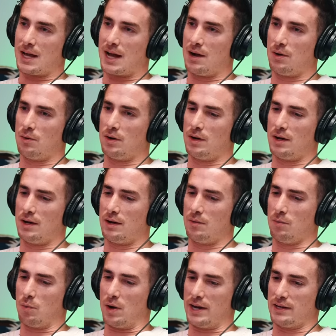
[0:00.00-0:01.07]

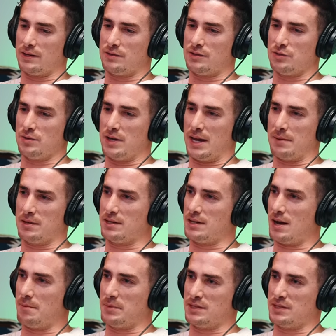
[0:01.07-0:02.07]
Why did you name it Don